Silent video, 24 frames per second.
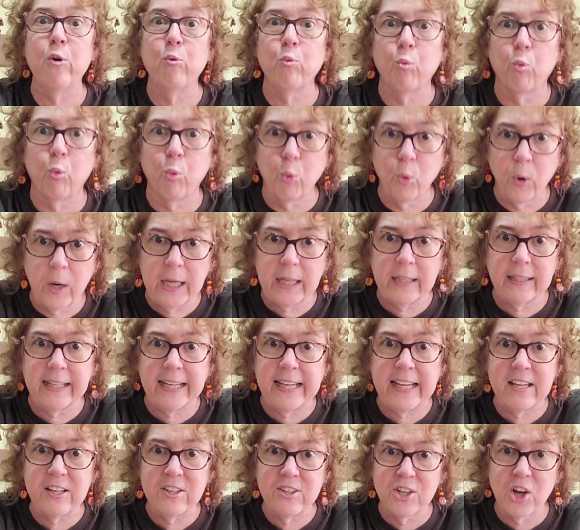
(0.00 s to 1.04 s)

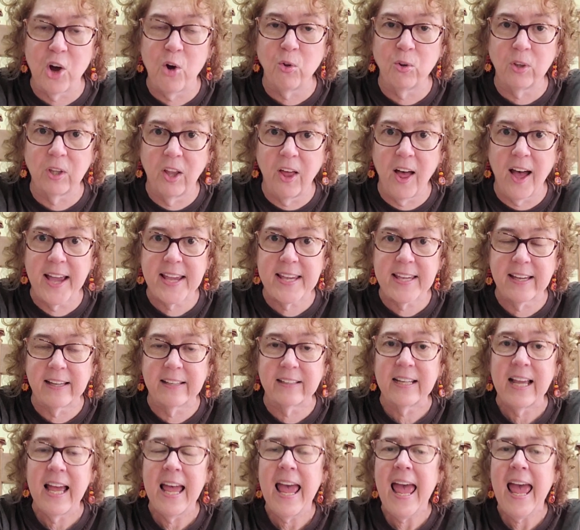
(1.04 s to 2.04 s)
really don't like it.